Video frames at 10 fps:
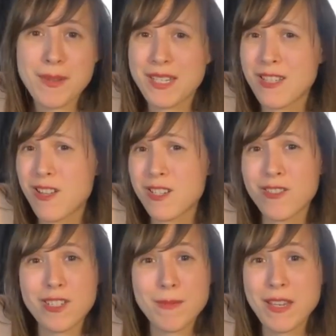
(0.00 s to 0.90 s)
But as long
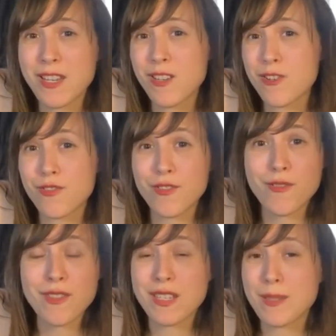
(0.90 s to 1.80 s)
as you're speaking your
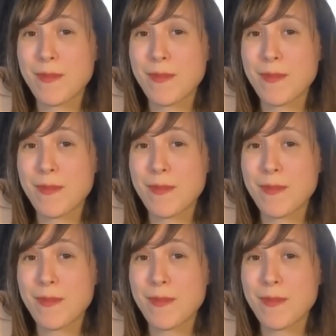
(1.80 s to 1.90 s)
truth and